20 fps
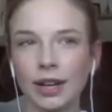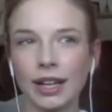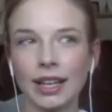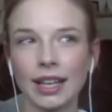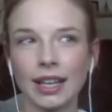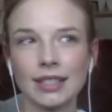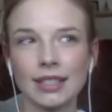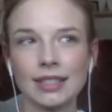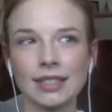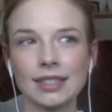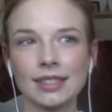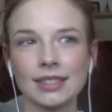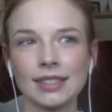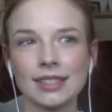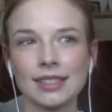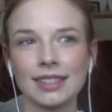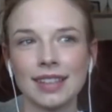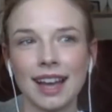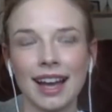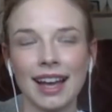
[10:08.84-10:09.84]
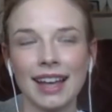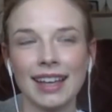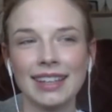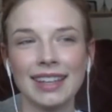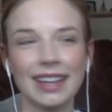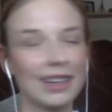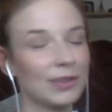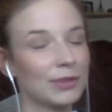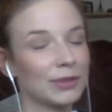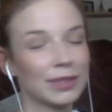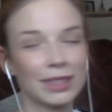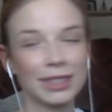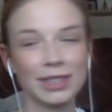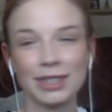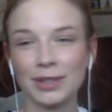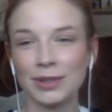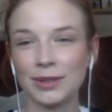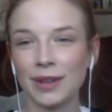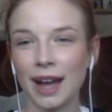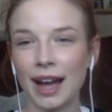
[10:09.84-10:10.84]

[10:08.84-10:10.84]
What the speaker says: guess I really don't.